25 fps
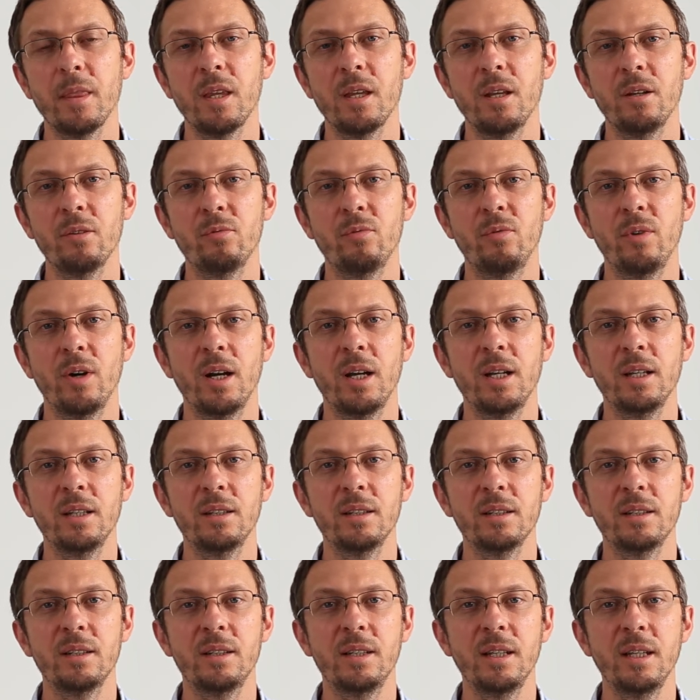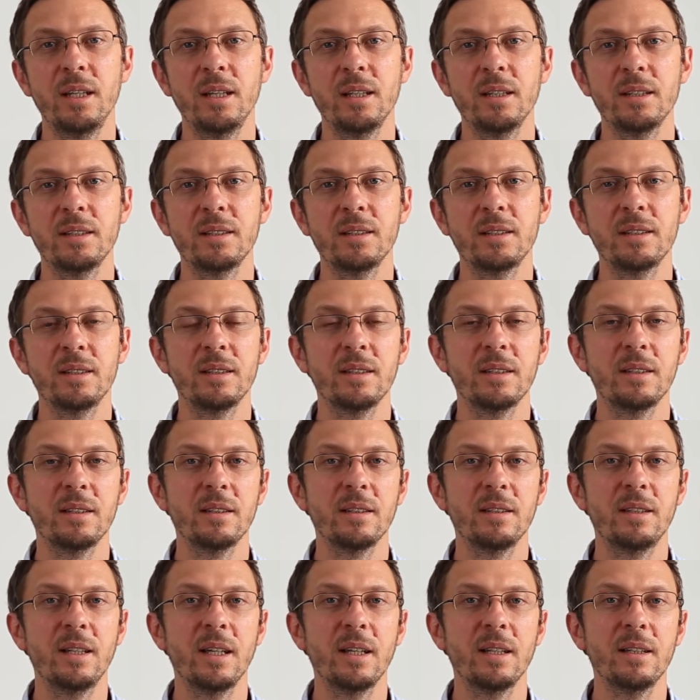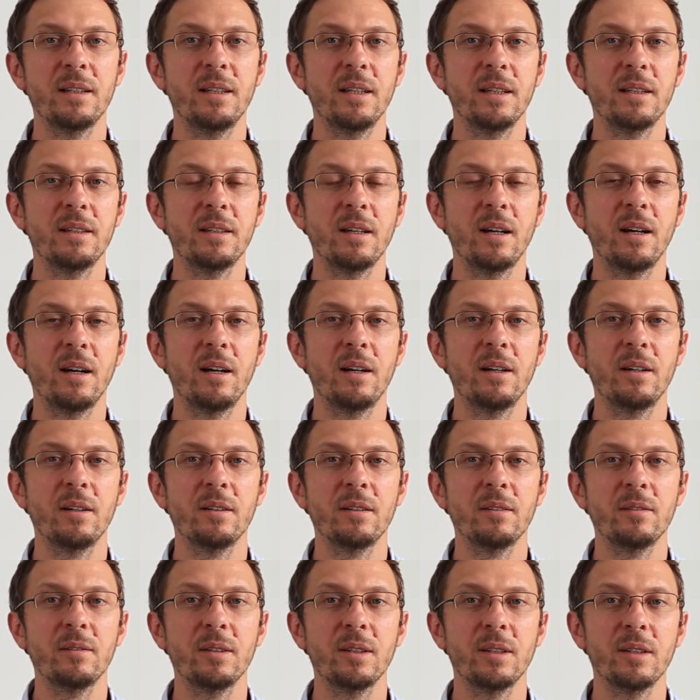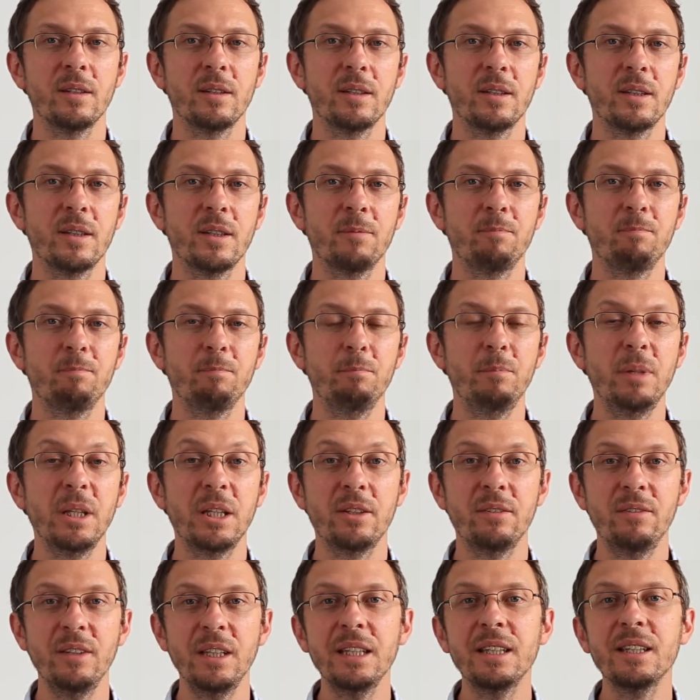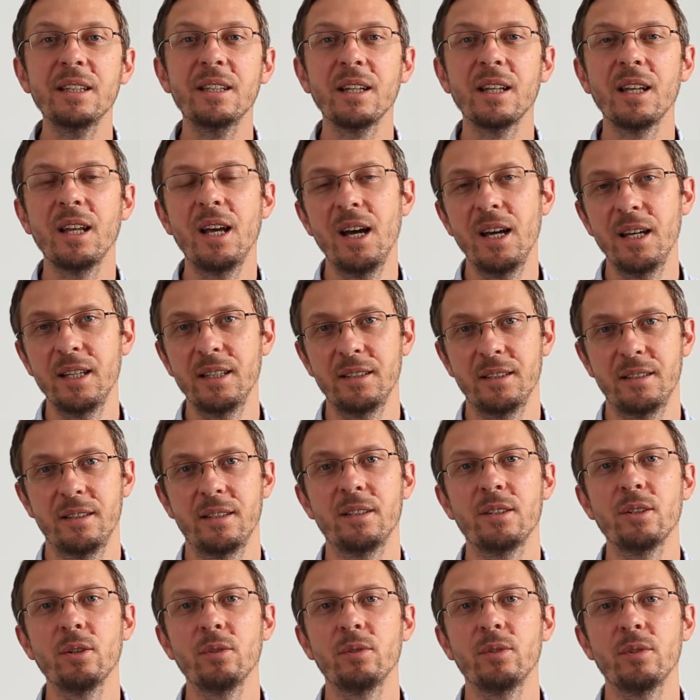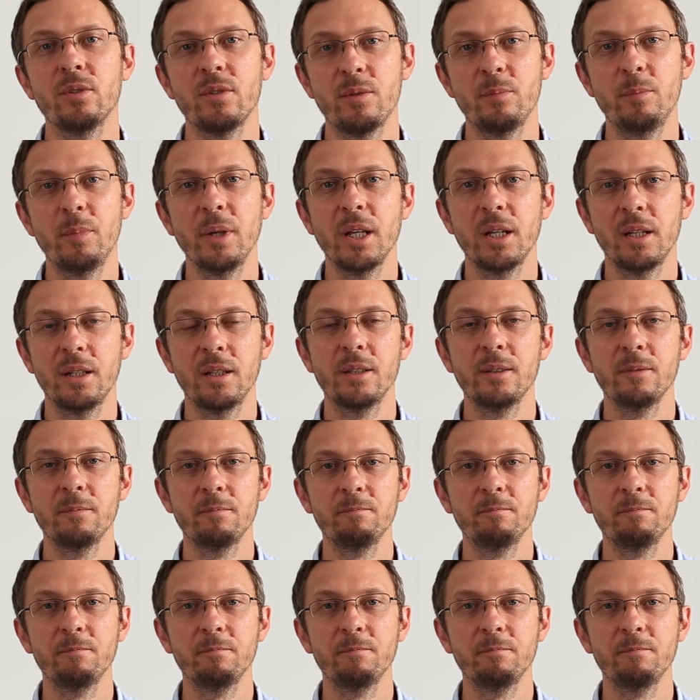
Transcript: the things that are between the lines, so to speak.